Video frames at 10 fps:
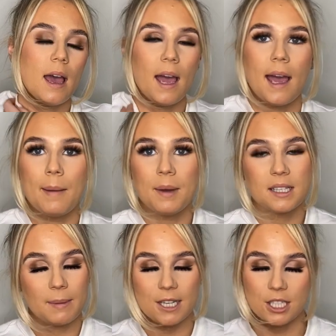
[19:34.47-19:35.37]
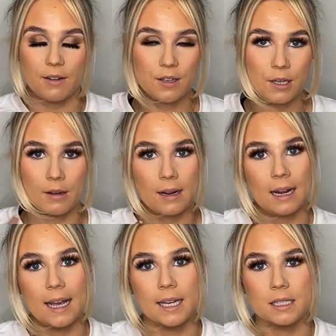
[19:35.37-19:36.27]
especially if you're doing
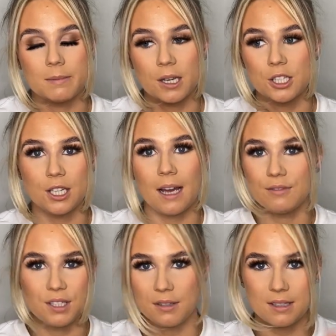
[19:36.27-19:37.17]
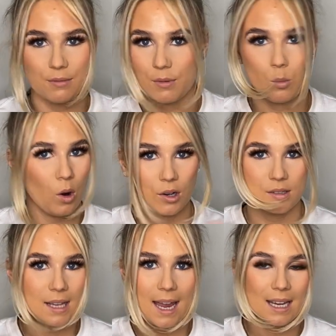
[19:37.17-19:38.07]
clients, because you have to use different
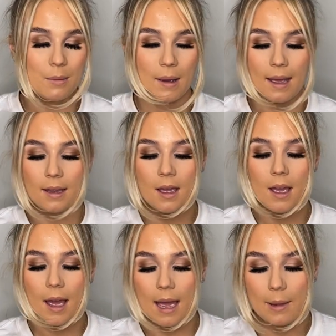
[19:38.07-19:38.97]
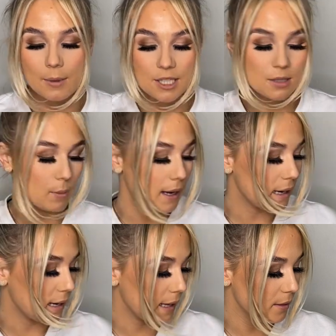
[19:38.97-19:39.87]
ones anyway, which is why I
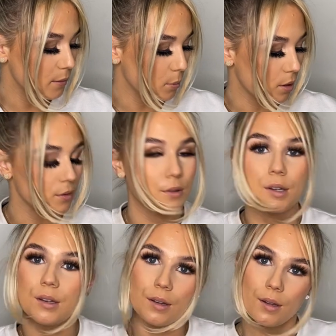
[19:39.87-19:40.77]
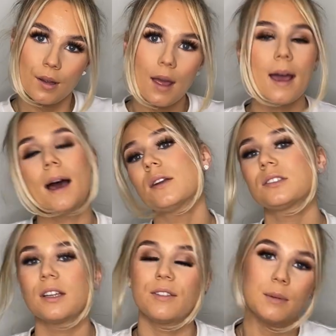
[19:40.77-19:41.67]
like the wand. And
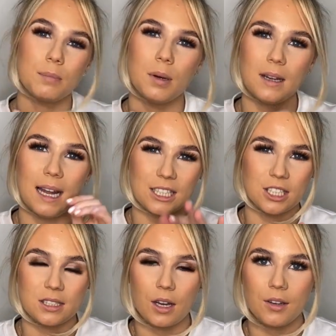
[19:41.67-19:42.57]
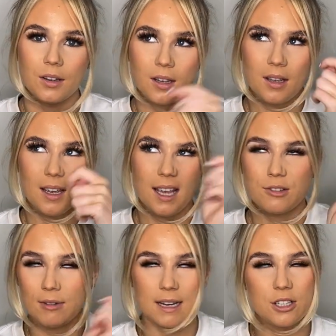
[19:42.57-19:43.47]
also, if you put lashes on, it's
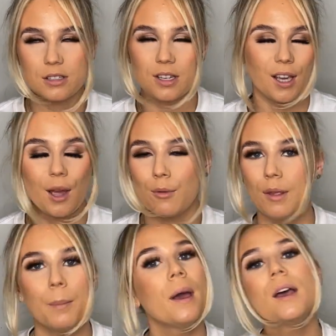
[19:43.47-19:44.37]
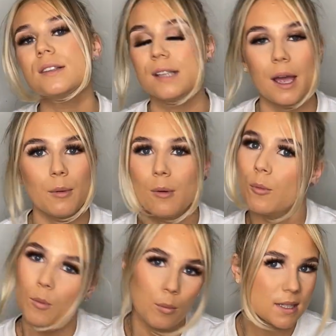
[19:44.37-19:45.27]
really just to coat them. So
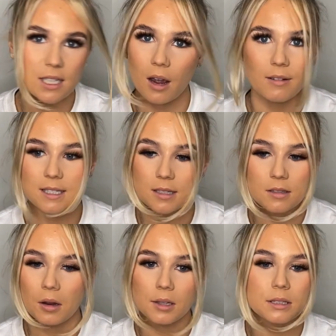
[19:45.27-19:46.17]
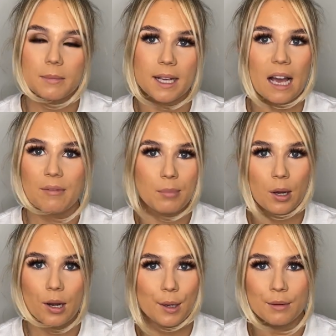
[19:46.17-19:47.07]
mascaras is not something I've put
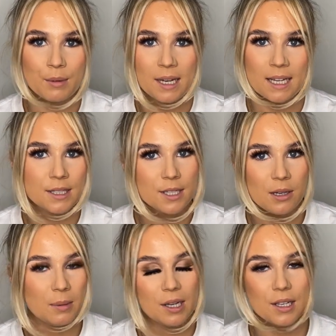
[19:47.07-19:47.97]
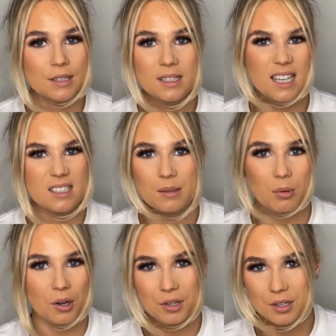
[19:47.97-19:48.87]
a load of money into, because it's a
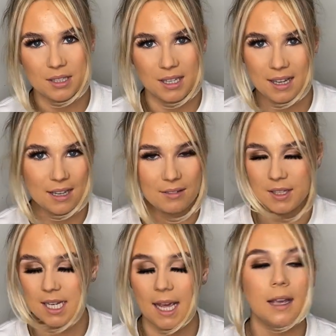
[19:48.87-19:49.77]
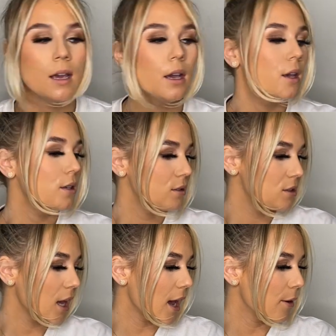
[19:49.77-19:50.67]
product at the end of the day.
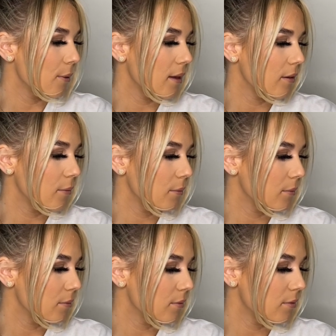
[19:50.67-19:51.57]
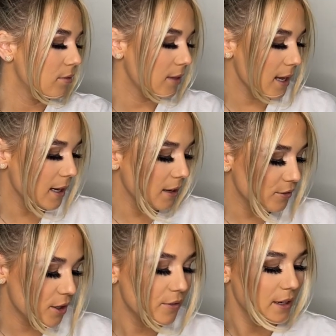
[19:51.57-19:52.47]
So think I've
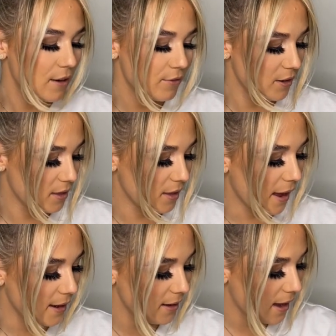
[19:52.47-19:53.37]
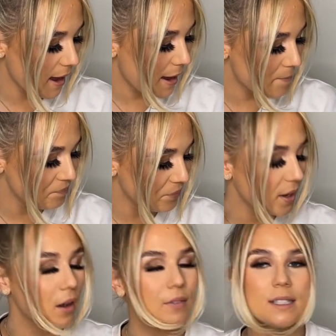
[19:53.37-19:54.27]
covered everything.
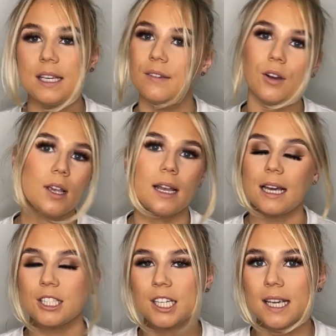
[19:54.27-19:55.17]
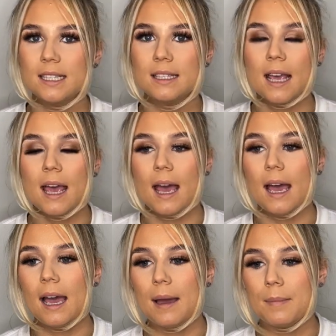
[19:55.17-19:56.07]
Obviously you've got your lashes.
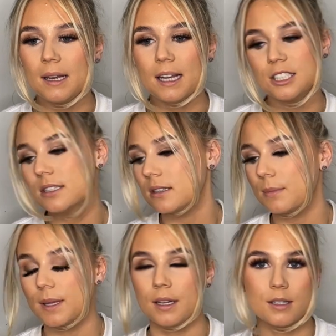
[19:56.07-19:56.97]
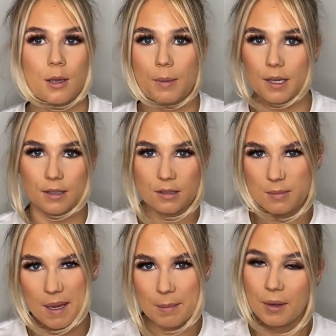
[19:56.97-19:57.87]
Lashes are something that's so personal to
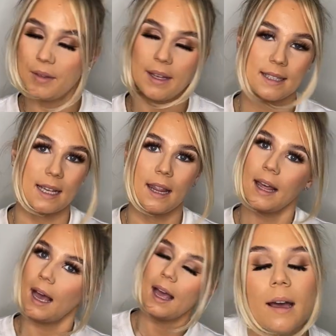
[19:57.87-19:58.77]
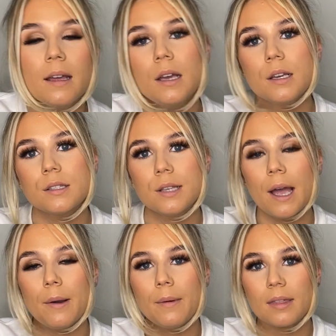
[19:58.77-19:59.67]
people and things like that.
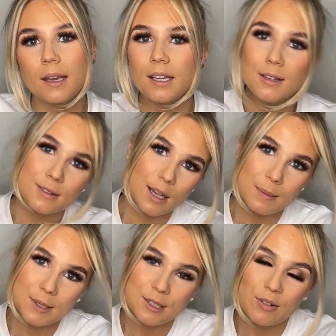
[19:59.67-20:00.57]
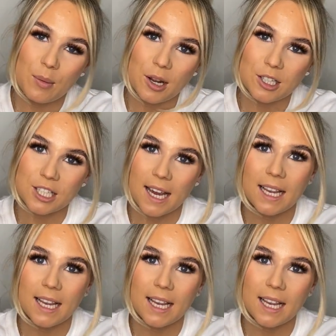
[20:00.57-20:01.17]
So thank you so much for watching.